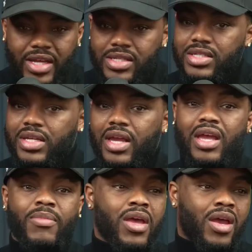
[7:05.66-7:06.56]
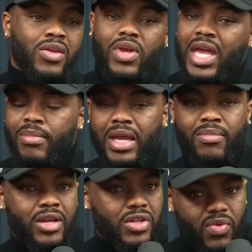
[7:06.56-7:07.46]
is a scam and you can't make
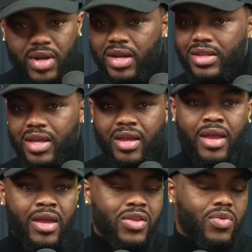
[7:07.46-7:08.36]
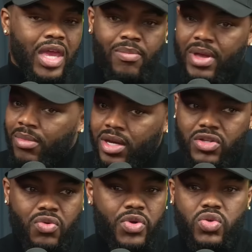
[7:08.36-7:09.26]
money doing anything. And you can't make money
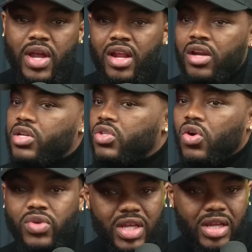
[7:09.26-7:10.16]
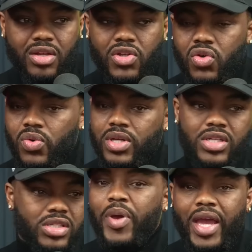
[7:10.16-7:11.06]
doing trading. There's no need to do it.
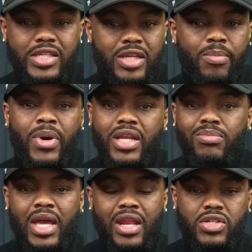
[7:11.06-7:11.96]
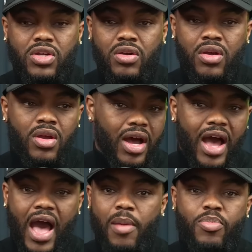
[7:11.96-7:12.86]
Just pay some money manager a
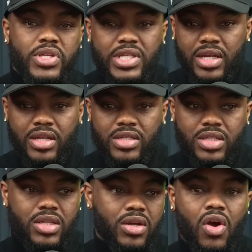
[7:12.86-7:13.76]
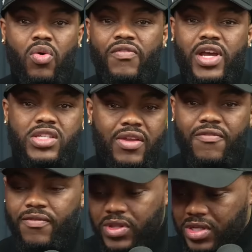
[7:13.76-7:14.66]
high percentage to go invest in
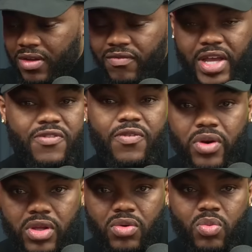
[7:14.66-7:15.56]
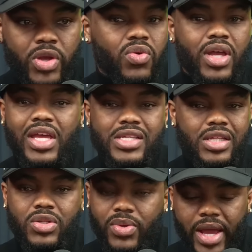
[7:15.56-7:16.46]
to invest for you when you could easily
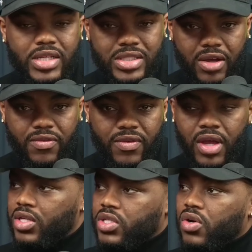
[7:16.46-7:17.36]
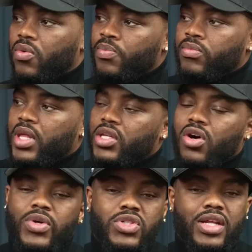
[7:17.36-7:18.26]
do that yourself. So they
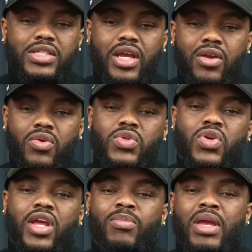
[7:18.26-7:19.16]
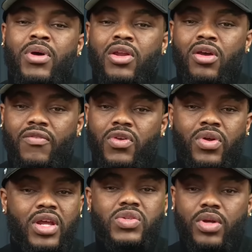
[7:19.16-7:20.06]
always try to scare you so they can make money off you. It
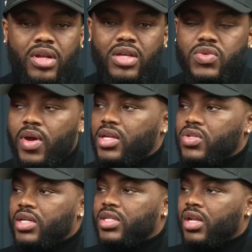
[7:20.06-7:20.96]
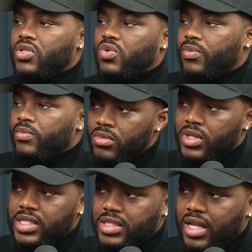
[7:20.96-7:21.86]
is what it is, right? So let's get into it.
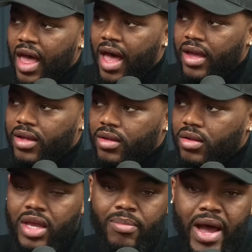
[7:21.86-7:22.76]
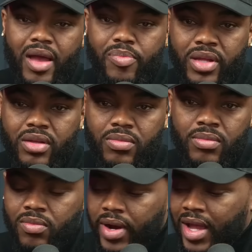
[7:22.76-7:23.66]
This is a lie, in my opinion,
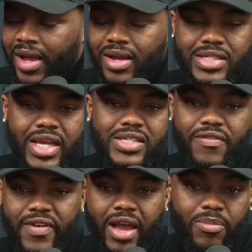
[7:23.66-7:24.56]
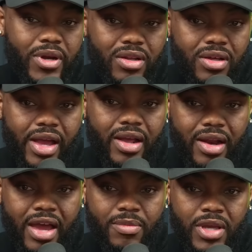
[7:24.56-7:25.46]
right? I ain't gonna say it's a fact, but it looked like a
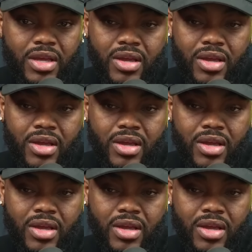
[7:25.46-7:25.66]
lie to me